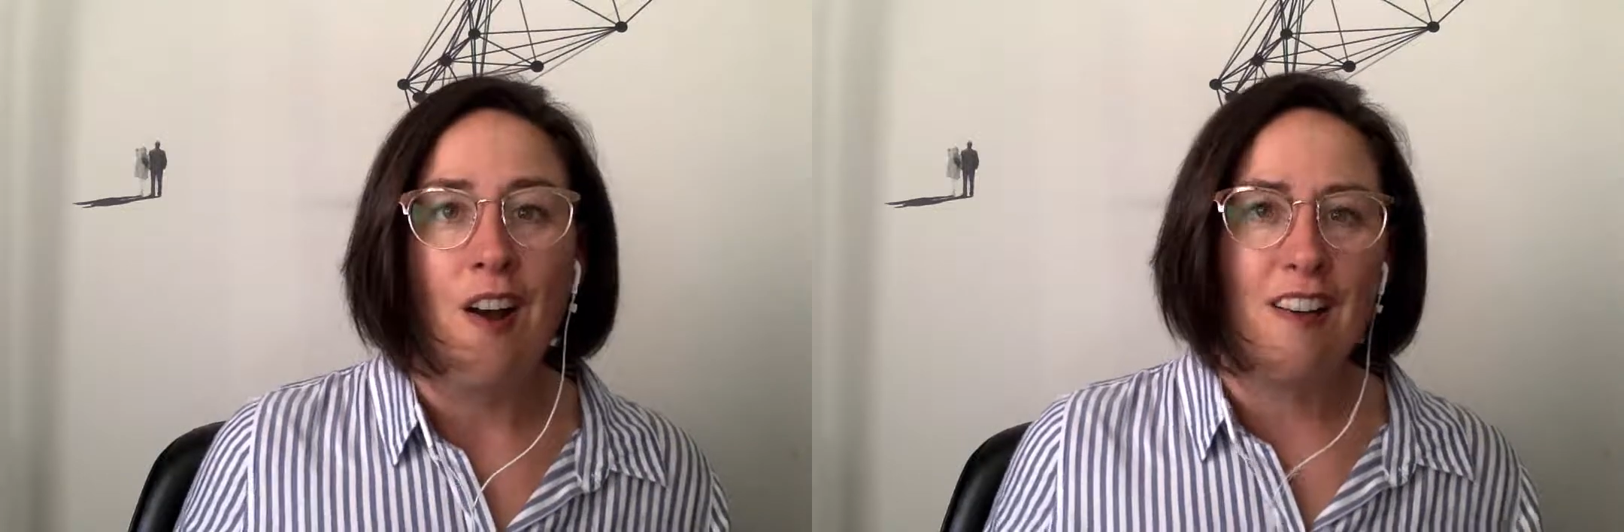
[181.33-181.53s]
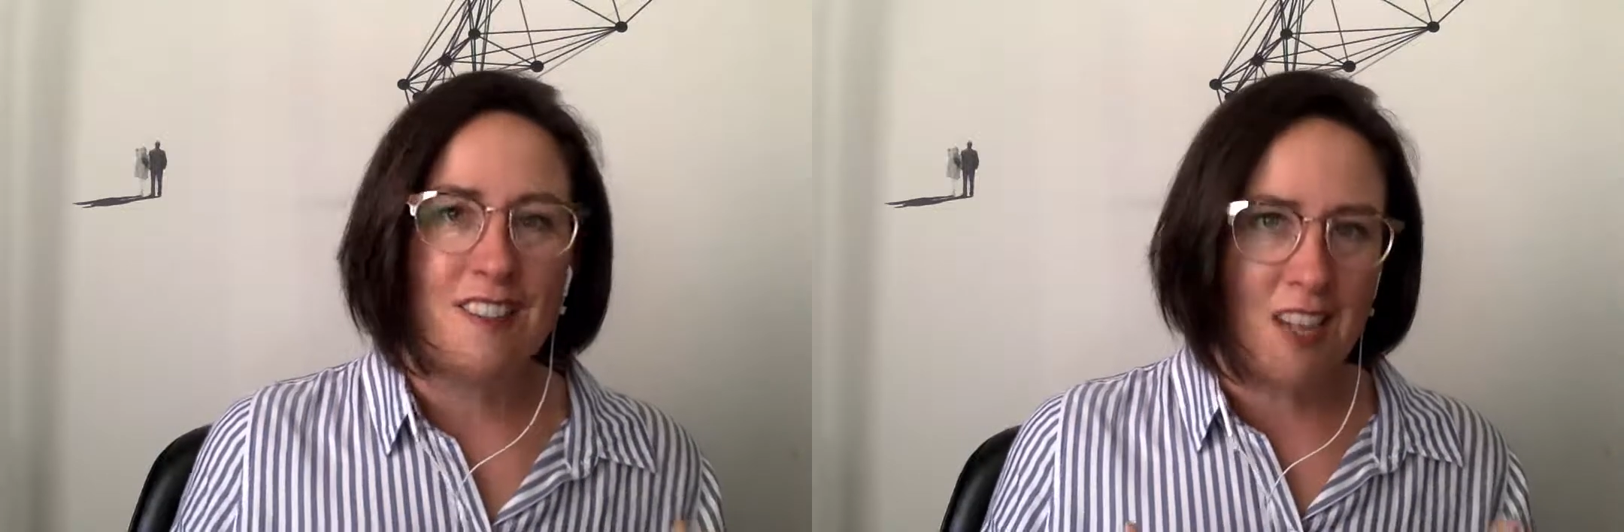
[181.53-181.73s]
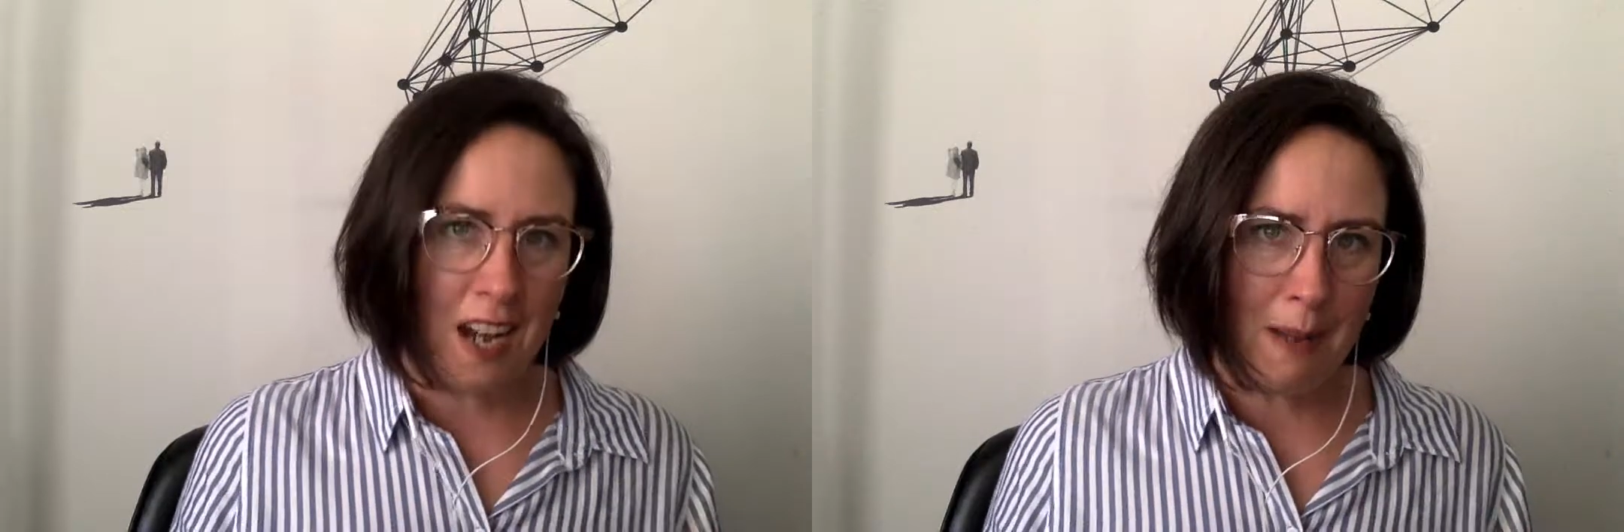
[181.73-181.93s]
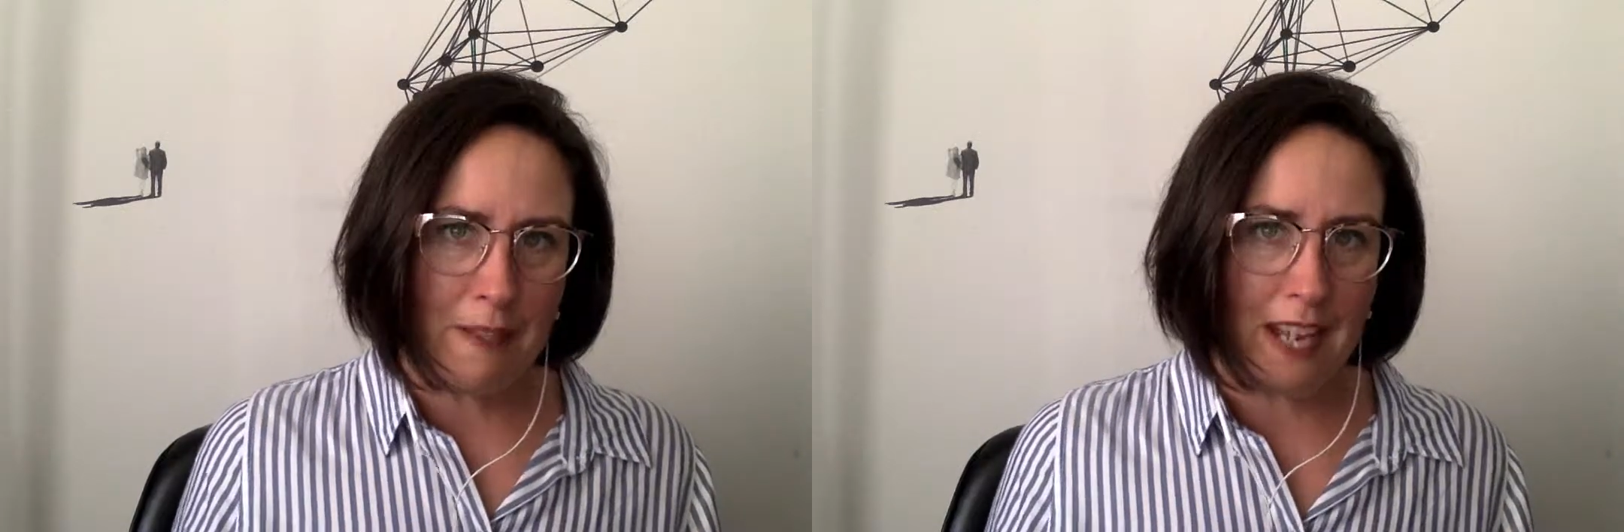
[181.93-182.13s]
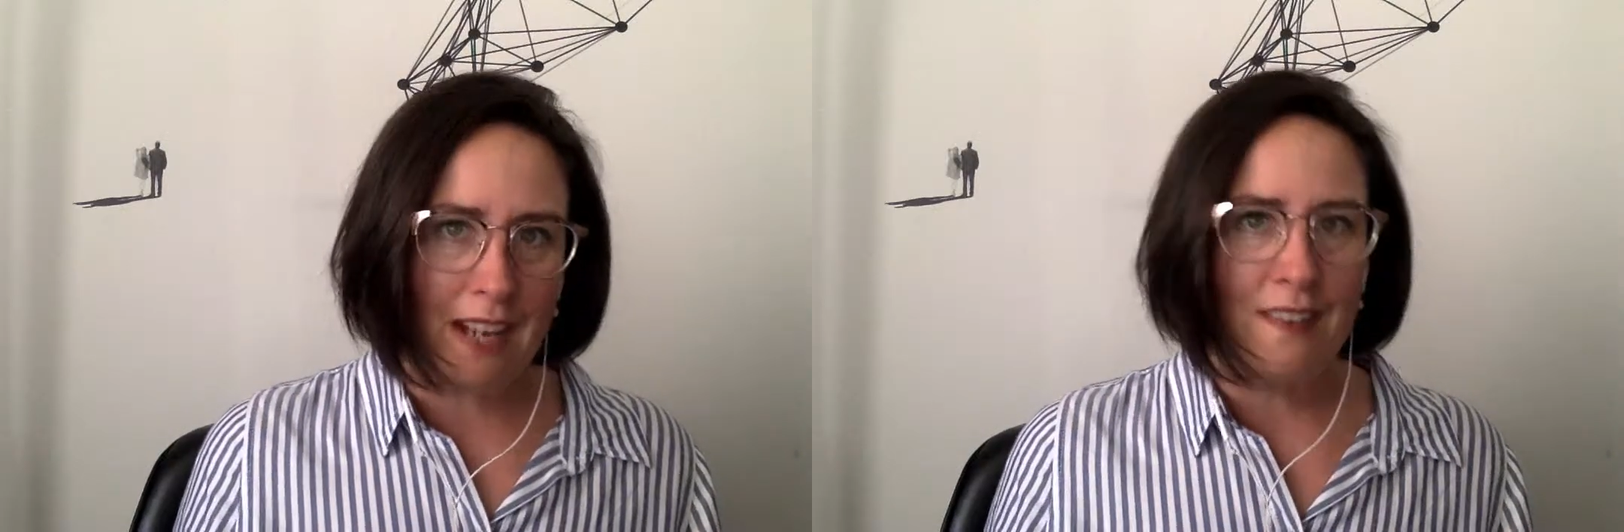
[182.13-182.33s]
On top
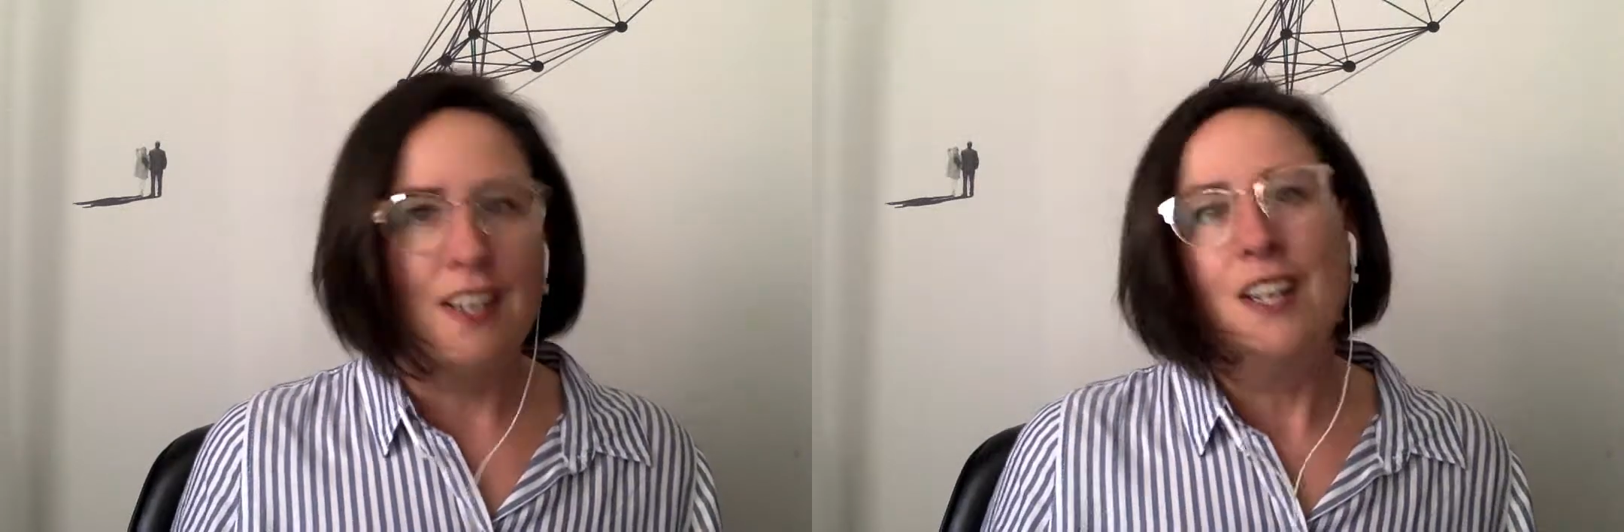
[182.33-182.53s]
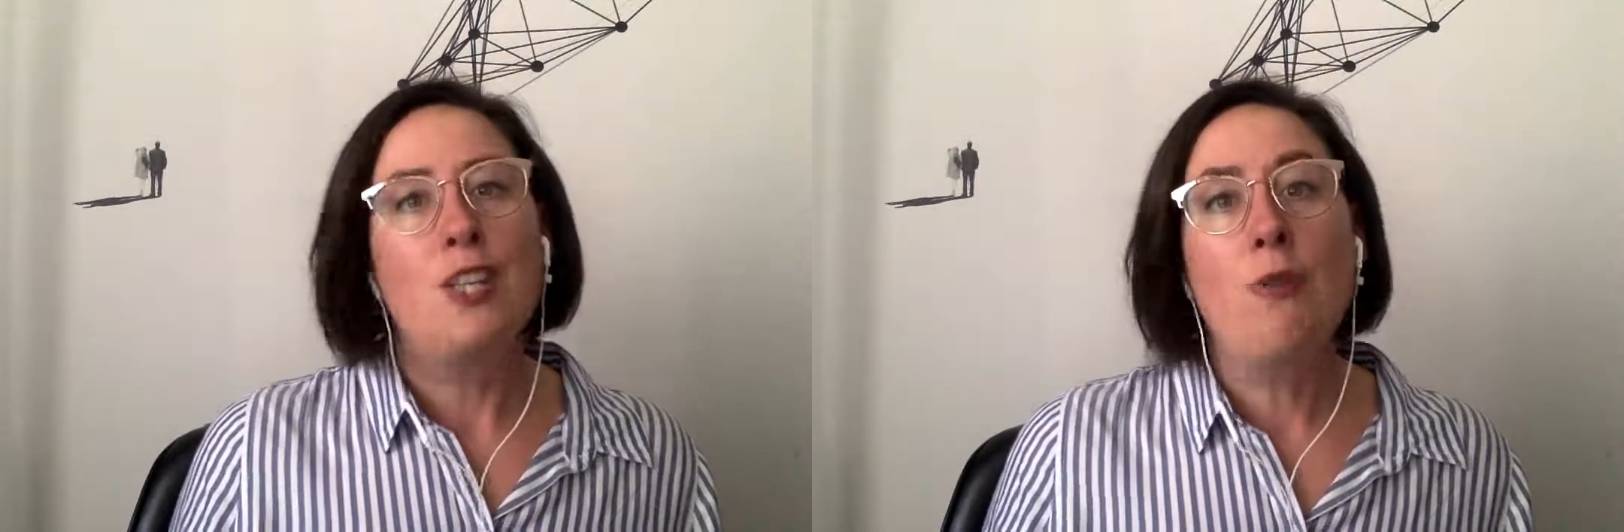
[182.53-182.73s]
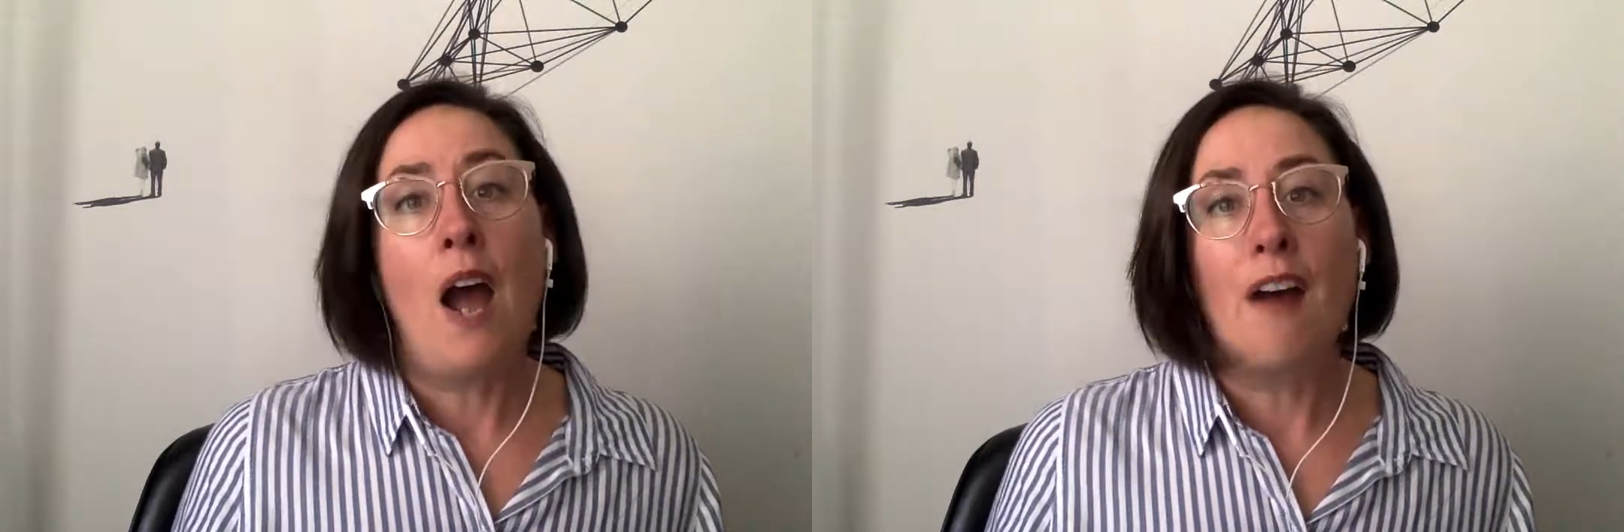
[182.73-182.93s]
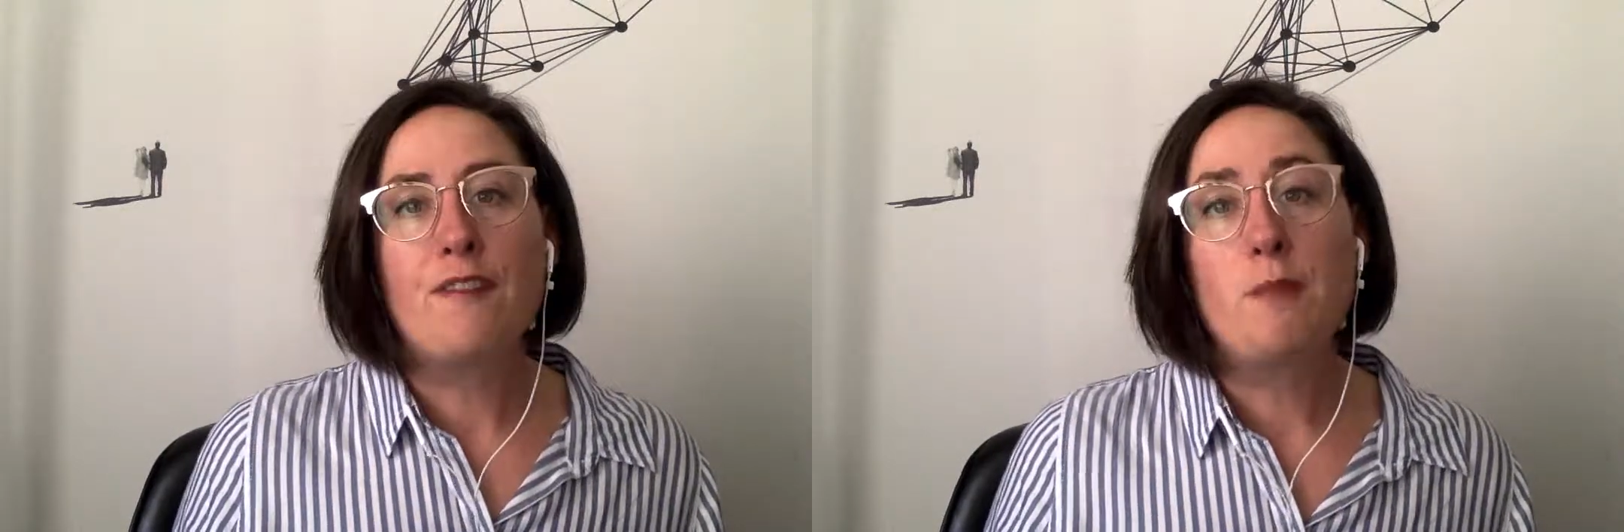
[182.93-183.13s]
of that, you have